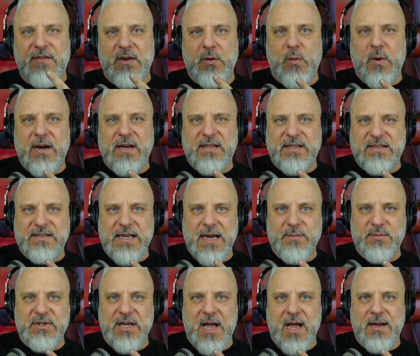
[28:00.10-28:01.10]
one at the
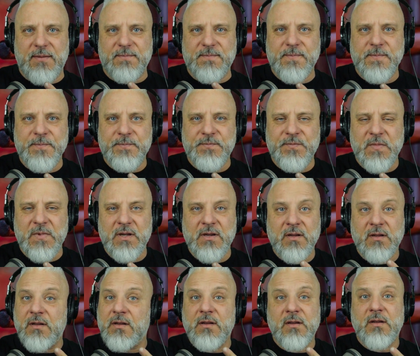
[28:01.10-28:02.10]
same time,
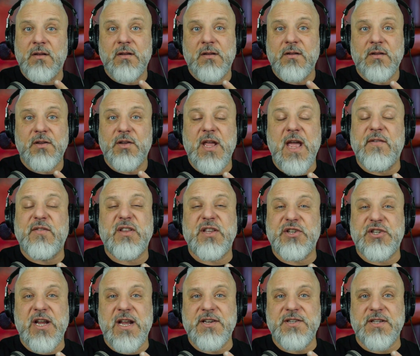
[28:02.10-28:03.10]
everything
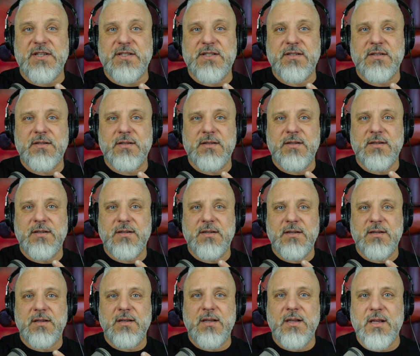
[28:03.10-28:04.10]
changes.
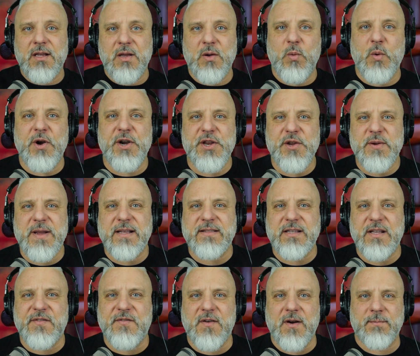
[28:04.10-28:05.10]
Where do you get
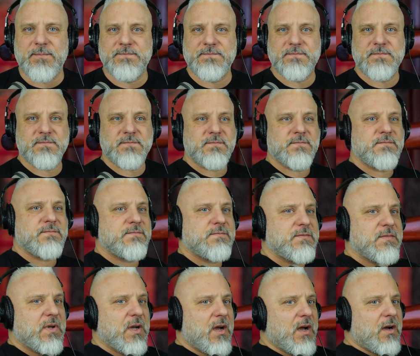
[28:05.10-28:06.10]
that from?
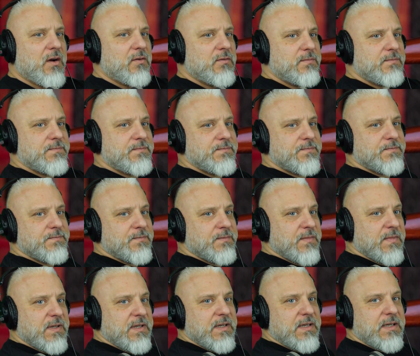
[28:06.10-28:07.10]
Oh,
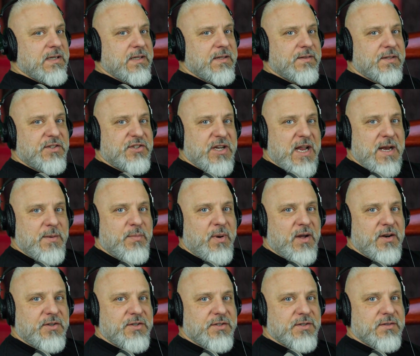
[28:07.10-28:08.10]
the chain
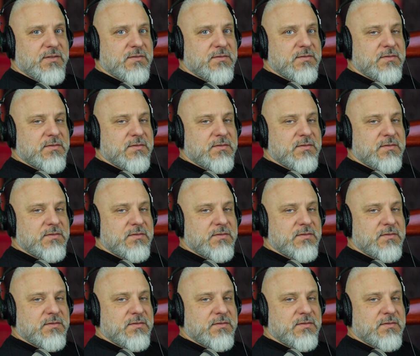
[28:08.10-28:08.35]
punch.